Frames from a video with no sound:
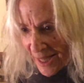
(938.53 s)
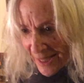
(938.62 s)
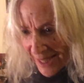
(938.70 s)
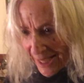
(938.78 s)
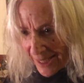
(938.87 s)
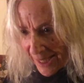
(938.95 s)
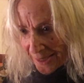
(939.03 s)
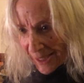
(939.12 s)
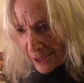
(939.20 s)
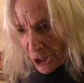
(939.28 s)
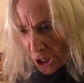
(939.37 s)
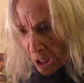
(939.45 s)
they get the
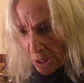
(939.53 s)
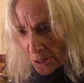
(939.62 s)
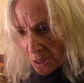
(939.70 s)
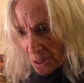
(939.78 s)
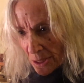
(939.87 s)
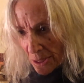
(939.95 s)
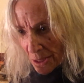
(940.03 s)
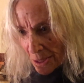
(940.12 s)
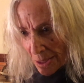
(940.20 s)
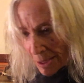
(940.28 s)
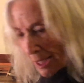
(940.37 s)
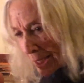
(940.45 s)
gist.
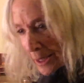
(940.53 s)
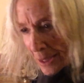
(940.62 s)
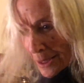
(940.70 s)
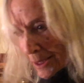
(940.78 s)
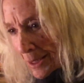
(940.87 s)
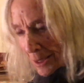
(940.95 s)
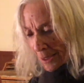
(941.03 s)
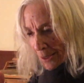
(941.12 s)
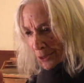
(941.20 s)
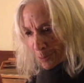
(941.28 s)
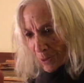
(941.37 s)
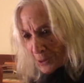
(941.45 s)
Like,
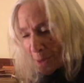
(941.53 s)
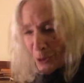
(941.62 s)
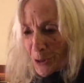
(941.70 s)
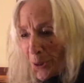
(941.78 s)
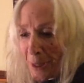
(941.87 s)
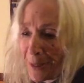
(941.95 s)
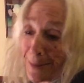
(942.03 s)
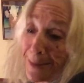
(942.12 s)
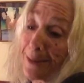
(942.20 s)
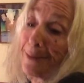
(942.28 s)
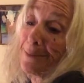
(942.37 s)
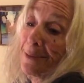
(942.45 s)
suppose I was talking
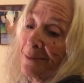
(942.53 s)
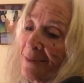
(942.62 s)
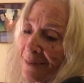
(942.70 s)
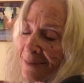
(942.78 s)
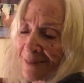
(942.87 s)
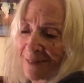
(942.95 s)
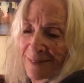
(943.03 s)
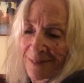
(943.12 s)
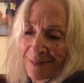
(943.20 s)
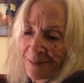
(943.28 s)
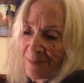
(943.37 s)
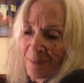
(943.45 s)
Italian,
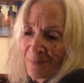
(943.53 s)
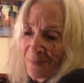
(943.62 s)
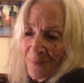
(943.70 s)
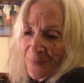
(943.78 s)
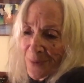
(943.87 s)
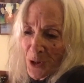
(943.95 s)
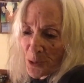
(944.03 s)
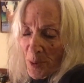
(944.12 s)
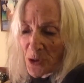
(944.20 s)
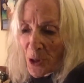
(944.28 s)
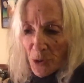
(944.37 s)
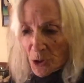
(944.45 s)
or suppose
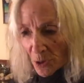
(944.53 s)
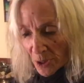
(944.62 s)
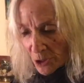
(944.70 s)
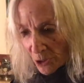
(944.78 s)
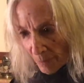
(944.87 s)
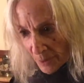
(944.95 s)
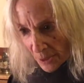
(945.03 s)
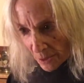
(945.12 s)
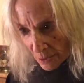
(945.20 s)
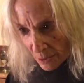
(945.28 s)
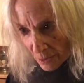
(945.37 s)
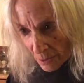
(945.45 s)
I was talking Japanese,